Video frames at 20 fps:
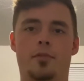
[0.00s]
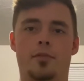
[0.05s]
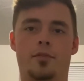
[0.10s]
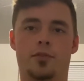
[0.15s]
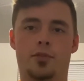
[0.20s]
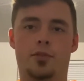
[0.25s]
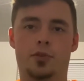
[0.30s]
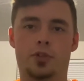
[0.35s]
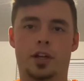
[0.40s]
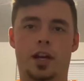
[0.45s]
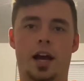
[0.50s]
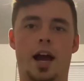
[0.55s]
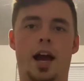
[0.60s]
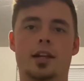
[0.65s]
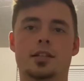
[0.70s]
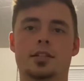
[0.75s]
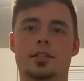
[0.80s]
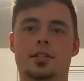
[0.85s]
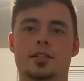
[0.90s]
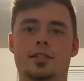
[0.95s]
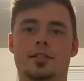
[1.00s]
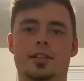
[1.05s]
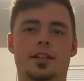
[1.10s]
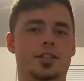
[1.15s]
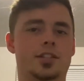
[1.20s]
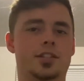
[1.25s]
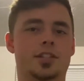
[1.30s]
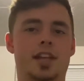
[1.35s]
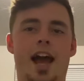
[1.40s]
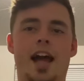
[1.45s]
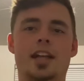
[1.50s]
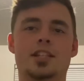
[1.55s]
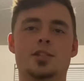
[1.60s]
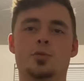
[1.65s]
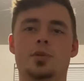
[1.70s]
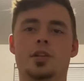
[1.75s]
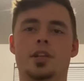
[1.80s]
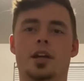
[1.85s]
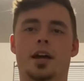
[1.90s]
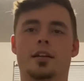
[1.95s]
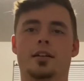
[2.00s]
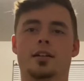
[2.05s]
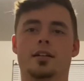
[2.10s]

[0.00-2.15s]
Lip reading: for the guys. It just has to be done.